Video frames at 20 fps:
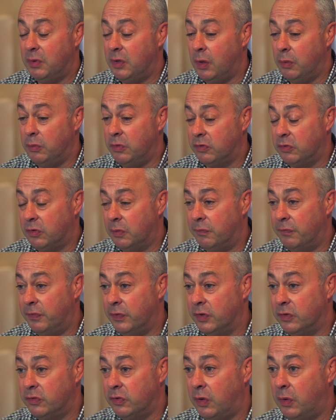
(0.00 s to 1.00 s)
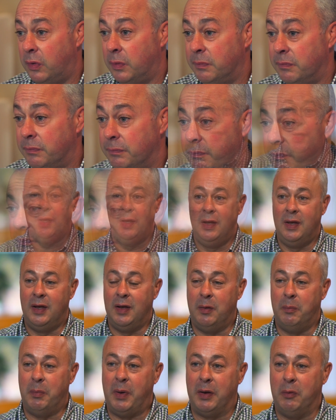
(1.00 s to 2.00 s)
no discomfort at all.
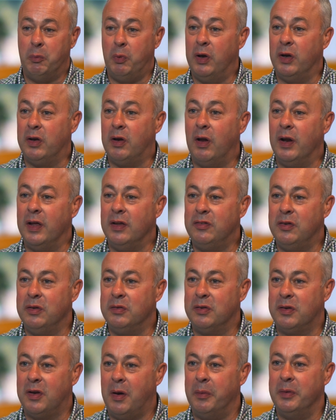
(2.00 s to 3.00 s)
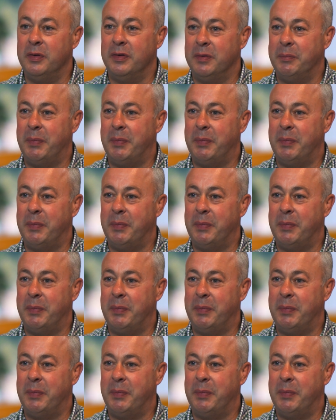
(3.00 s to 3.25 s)
You know, my work colleagues used to comment